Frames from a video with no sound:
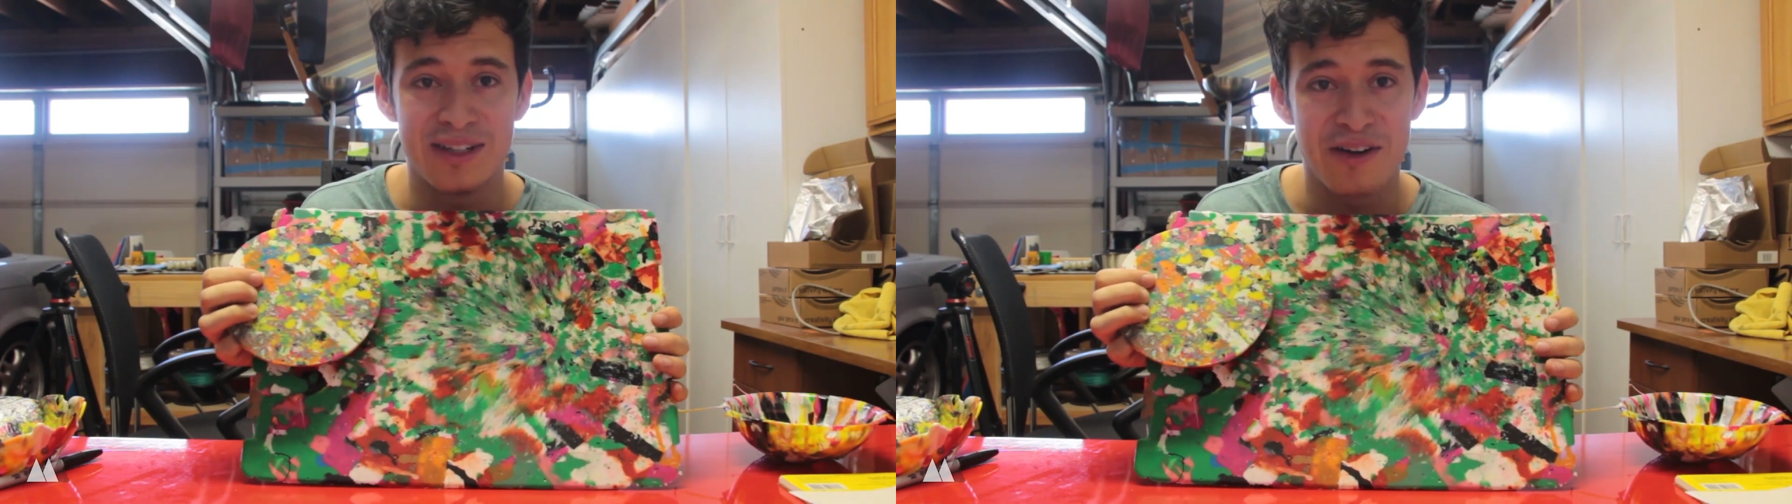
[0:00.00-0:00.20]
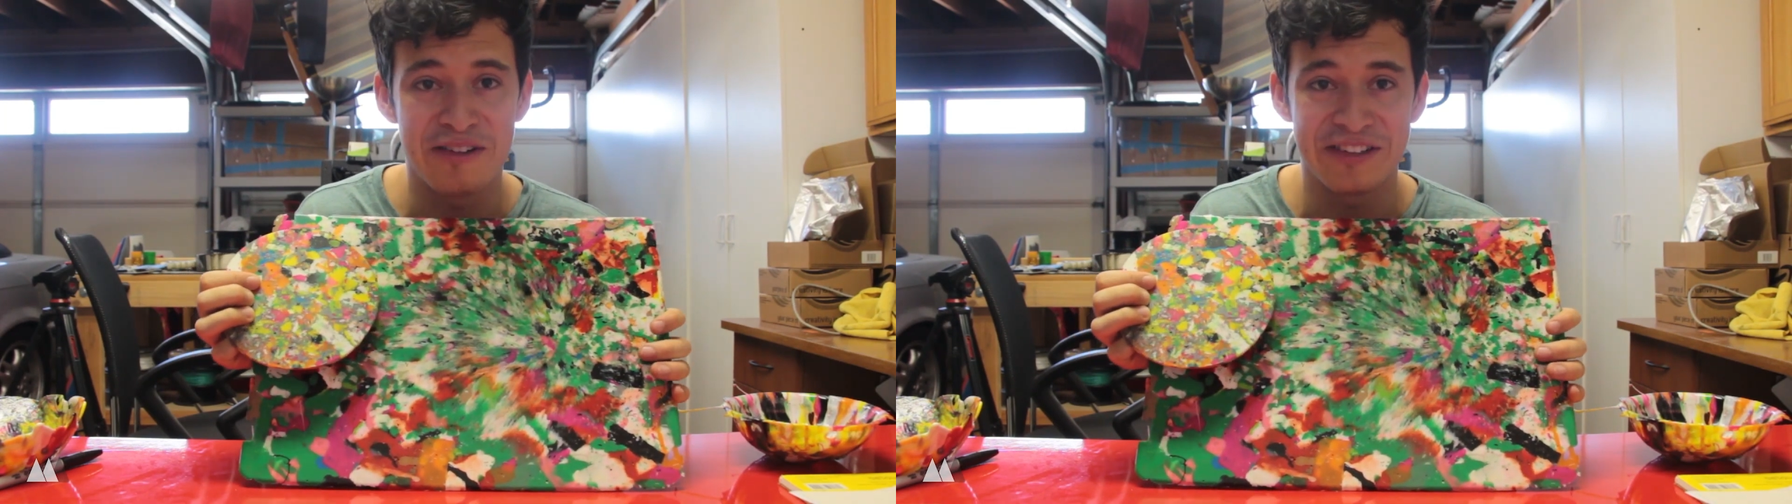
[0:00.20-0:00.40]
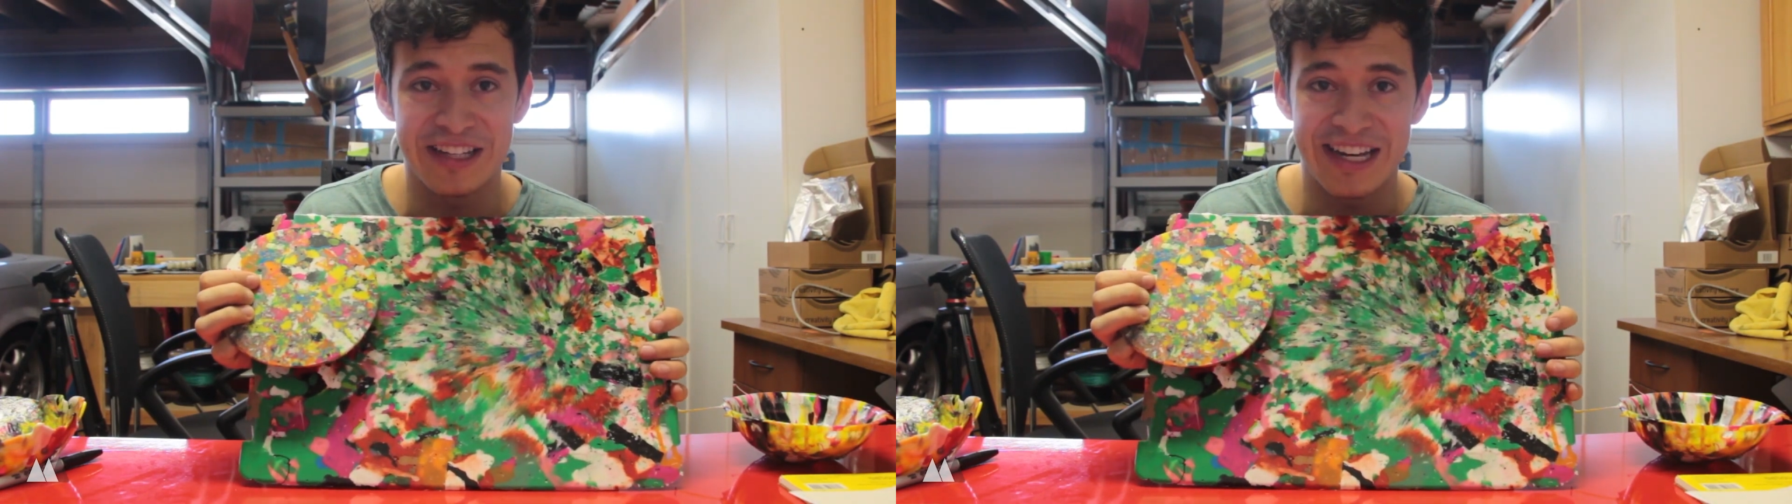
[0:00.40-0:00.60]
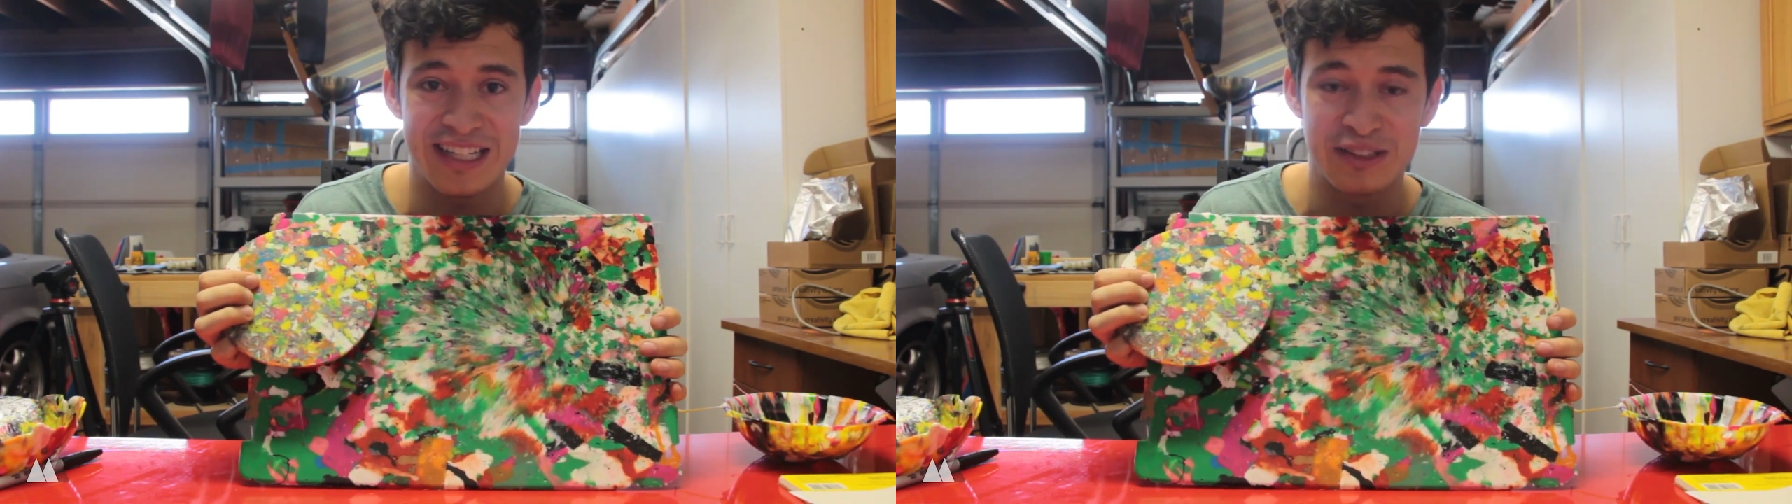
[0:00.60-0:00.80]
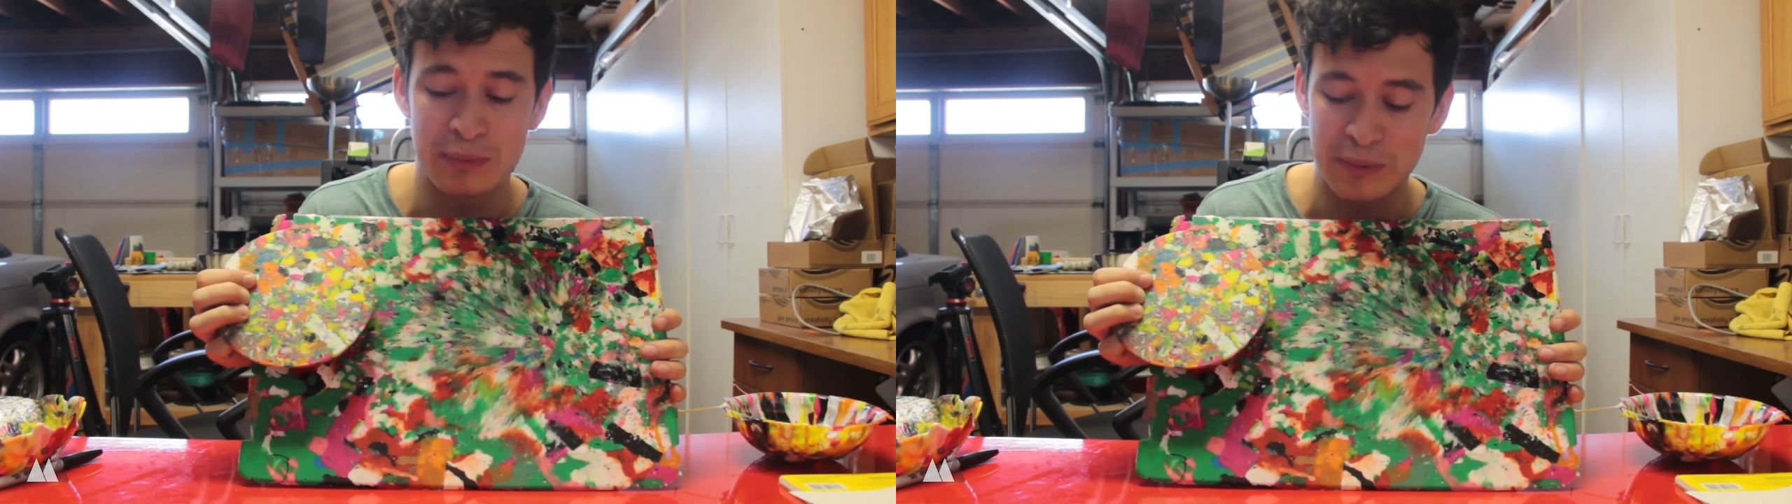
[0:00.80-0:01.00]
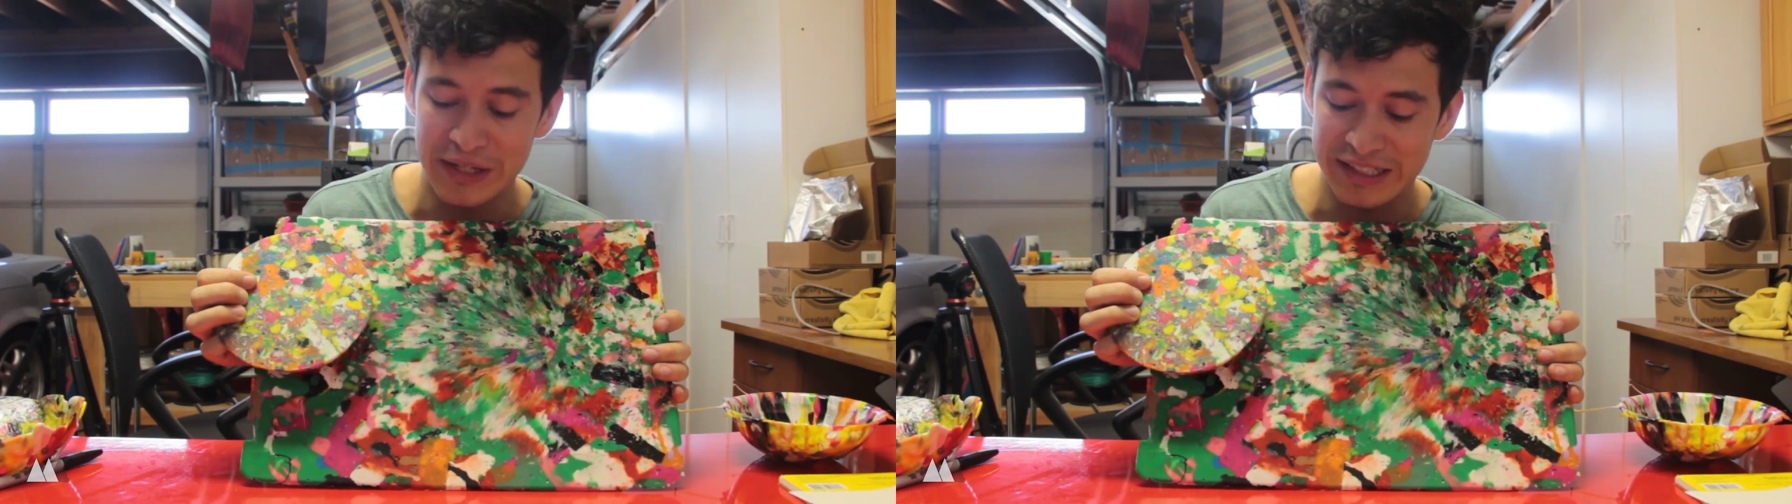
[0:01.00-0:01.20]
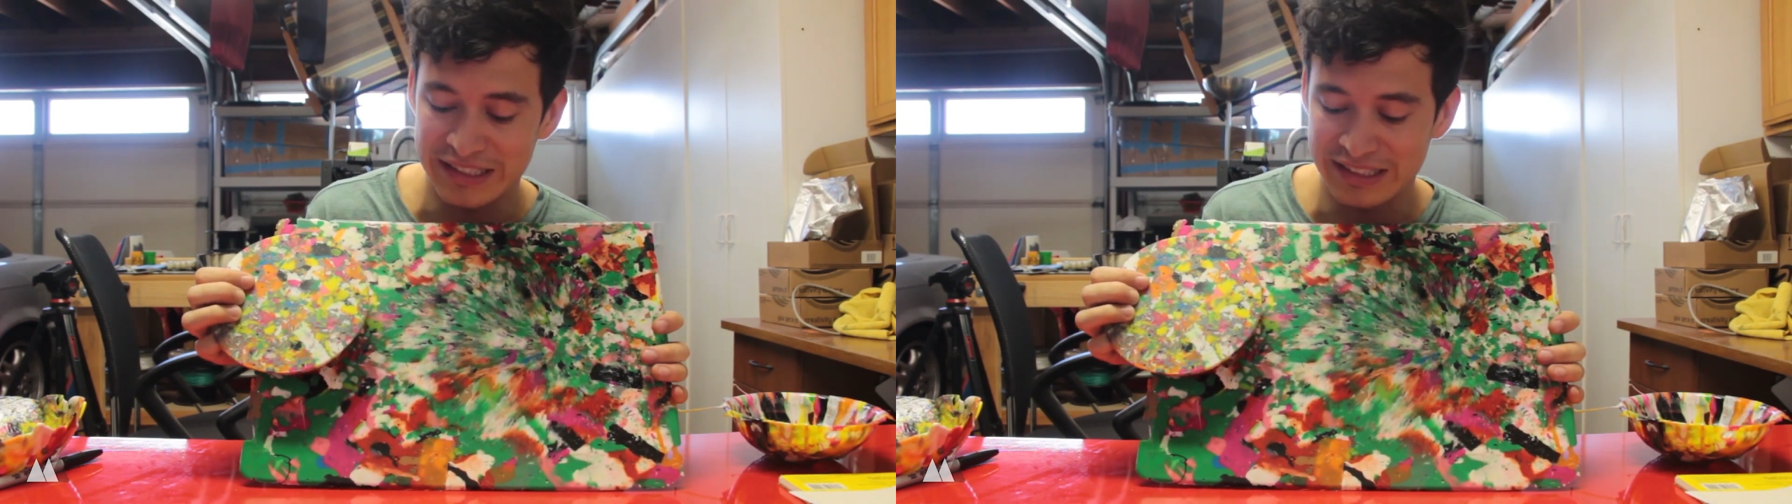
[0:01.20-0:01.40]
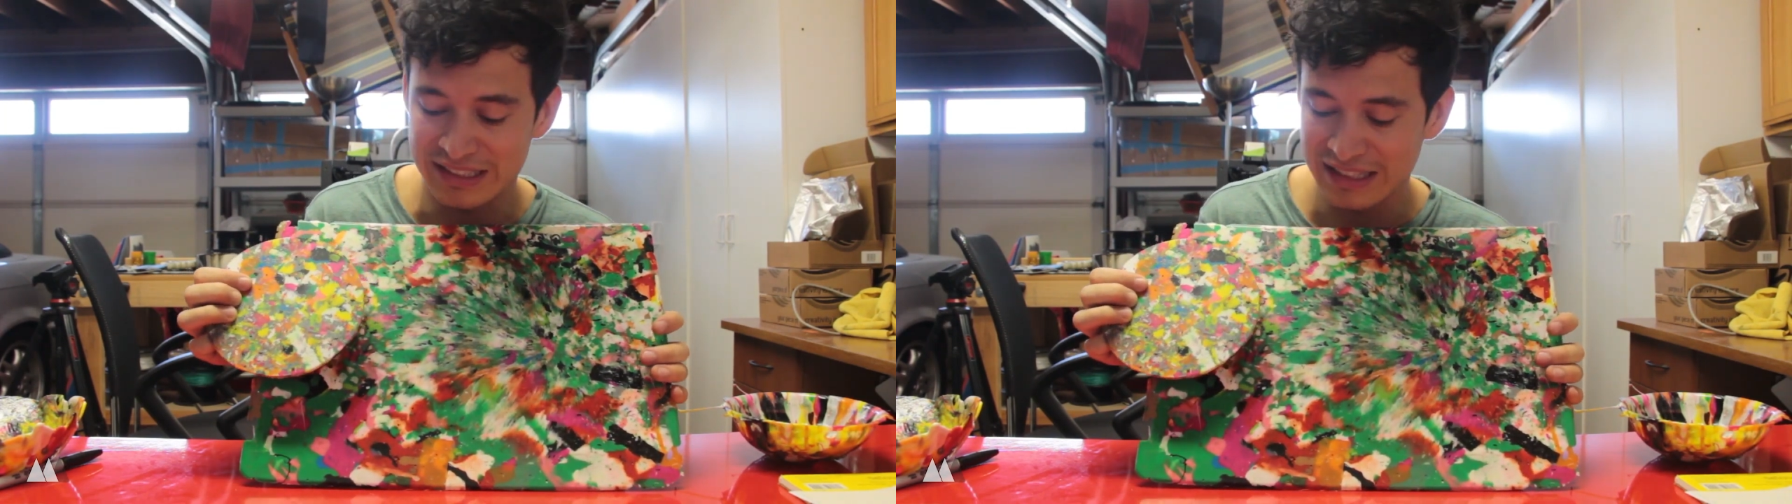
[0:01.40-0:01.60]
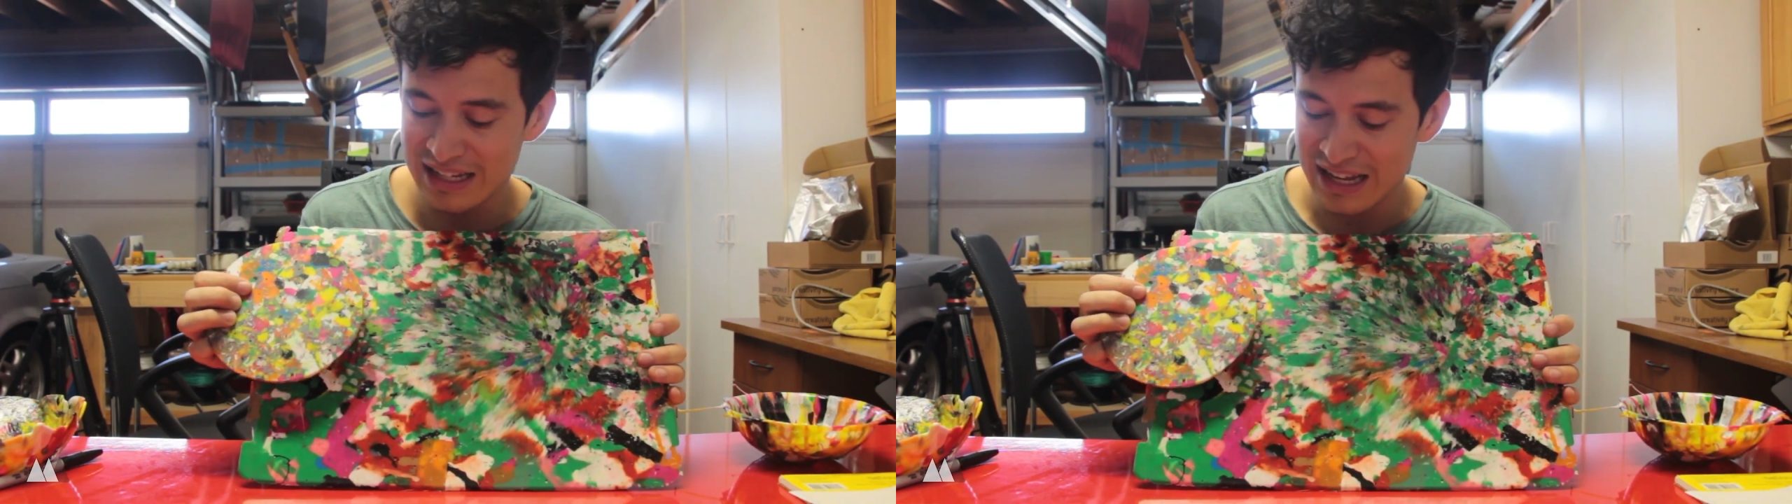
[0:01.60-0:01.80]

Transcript: over the next weeks.